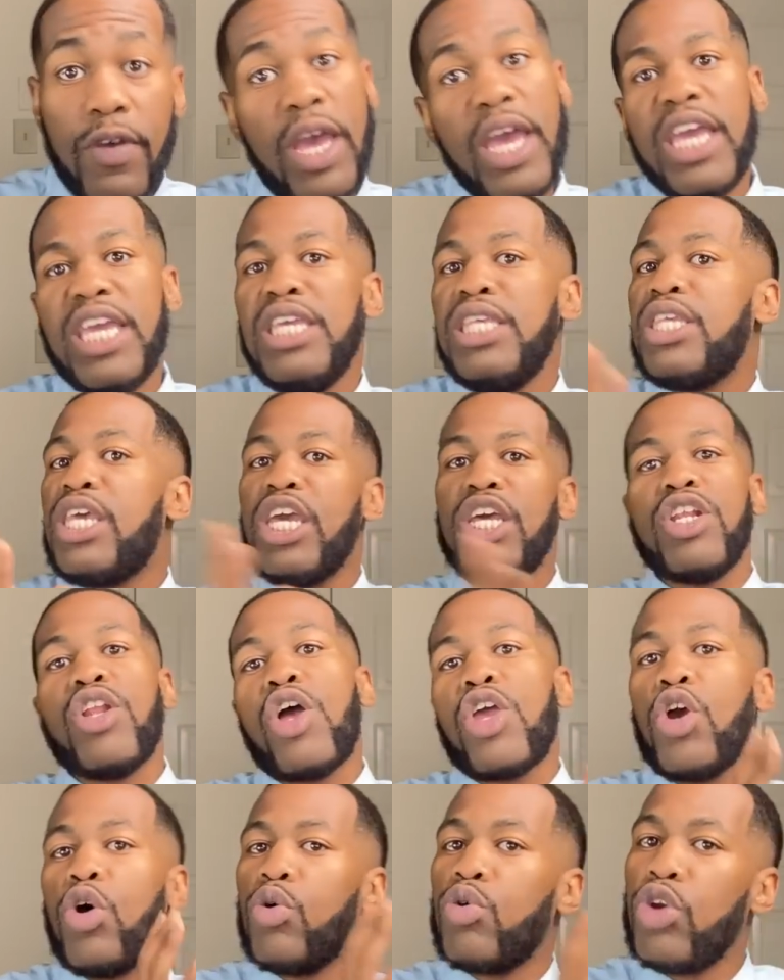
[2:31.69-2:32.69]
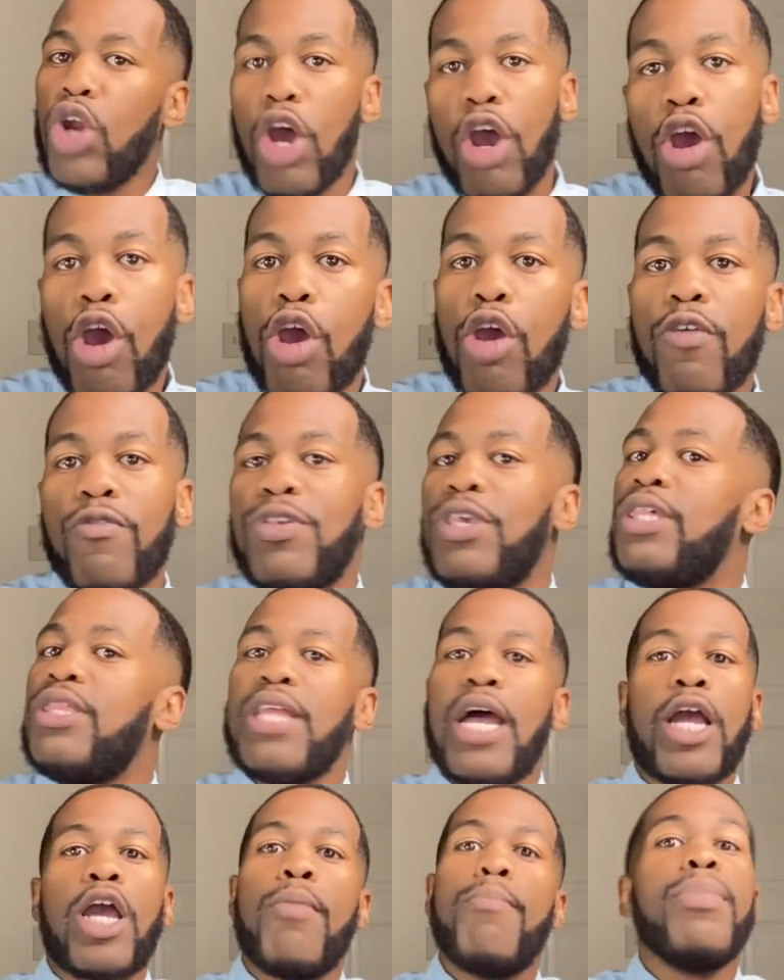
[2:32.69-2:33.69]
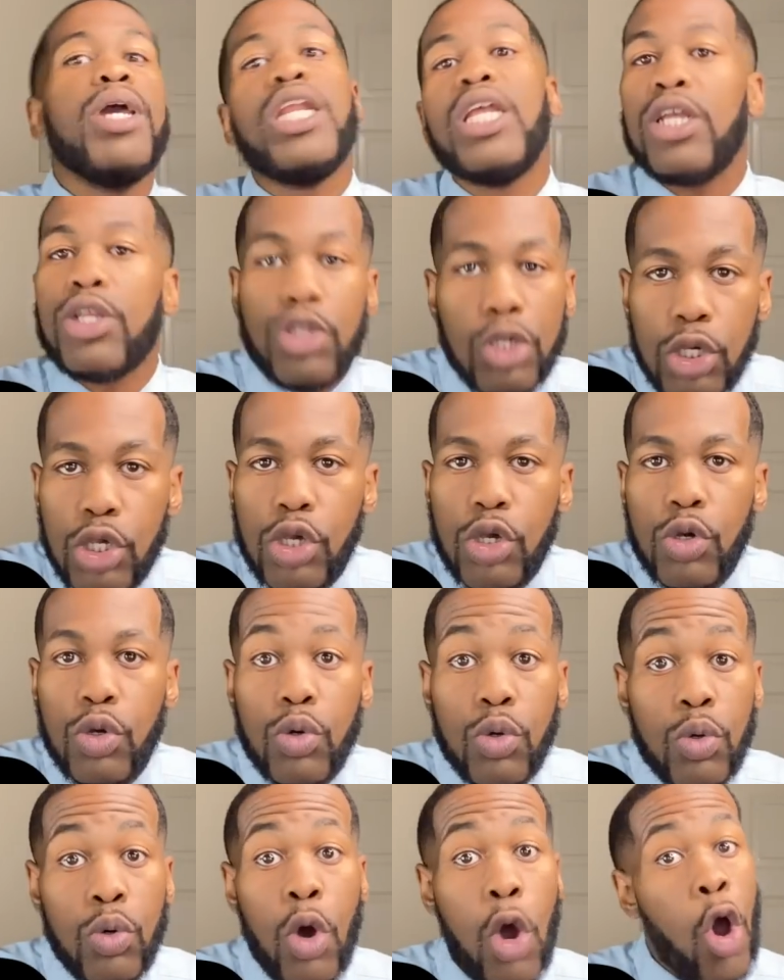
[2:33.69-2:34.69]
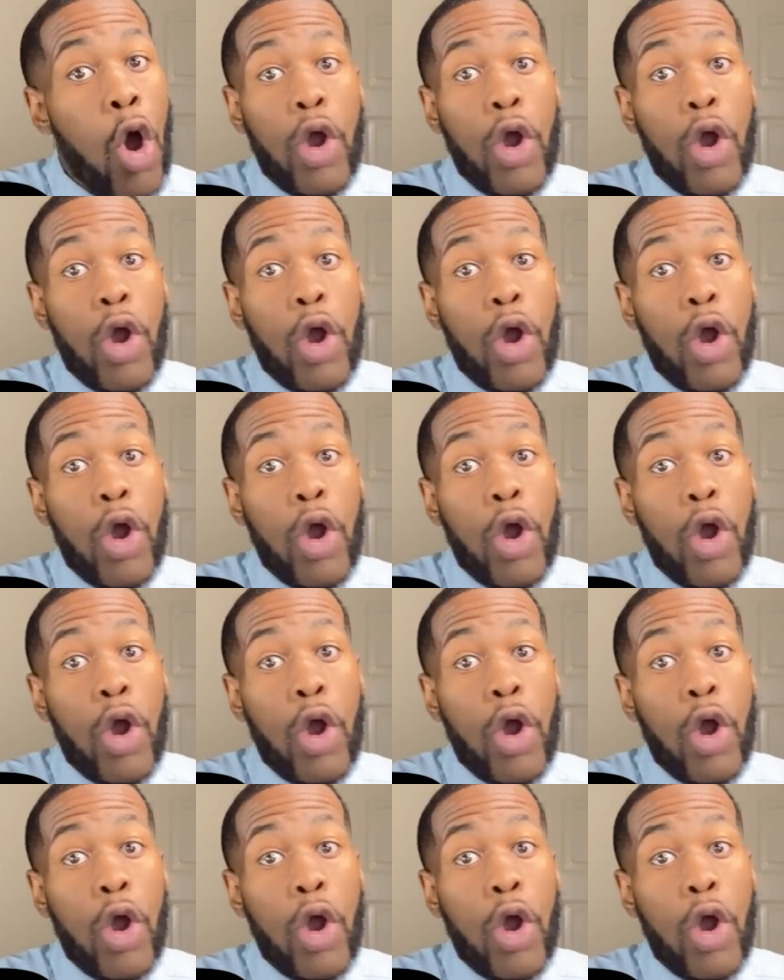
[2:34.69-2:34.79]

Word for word: He's getting on your nerves. He's not committing to you.